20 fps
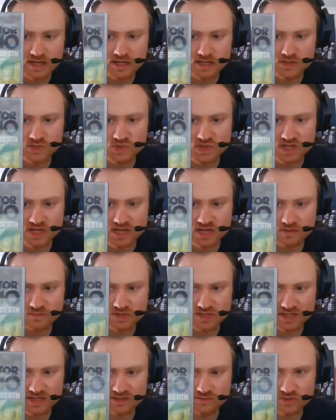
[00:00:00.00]
intriguing,
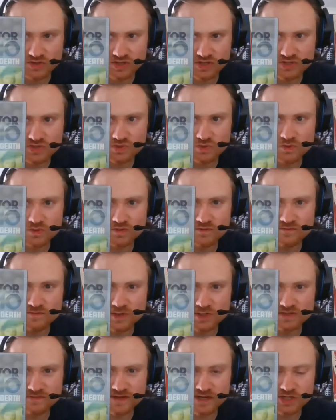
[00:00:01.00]
particularly with the sort of
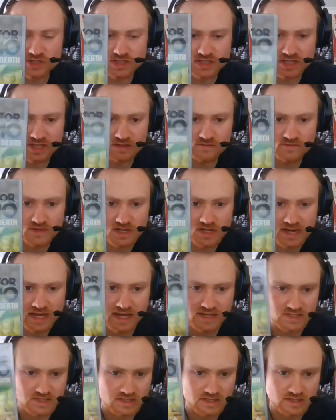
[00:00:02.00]
motivations that the villain
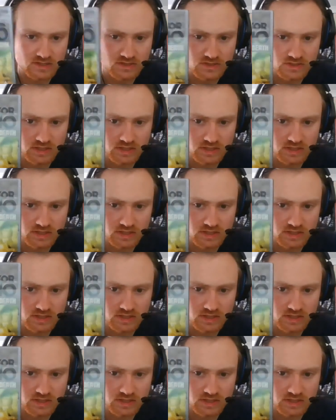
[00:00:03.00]
has in this.